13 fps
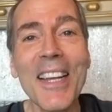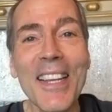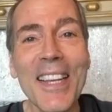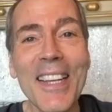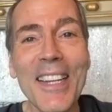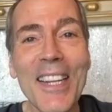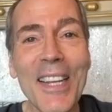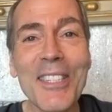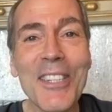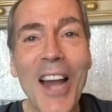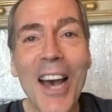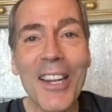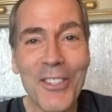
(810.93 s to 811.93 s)
It's
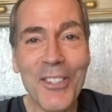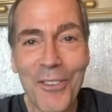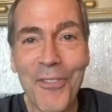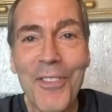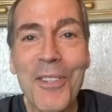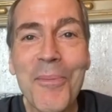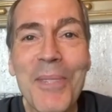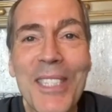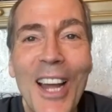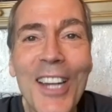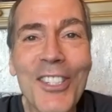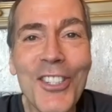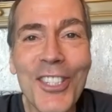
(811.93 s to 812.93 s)
not, your film is
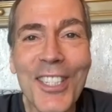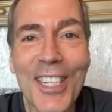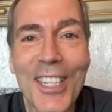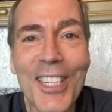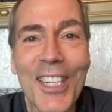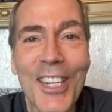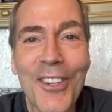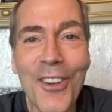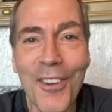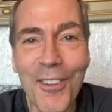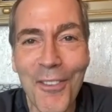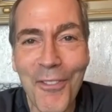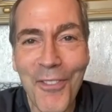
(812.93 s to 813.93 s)
not just a
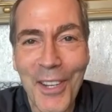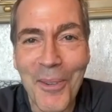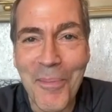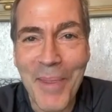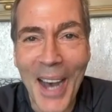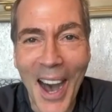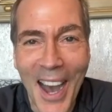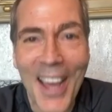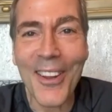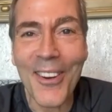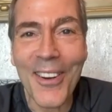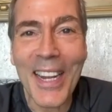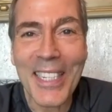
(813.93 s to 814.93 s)
clinical film either.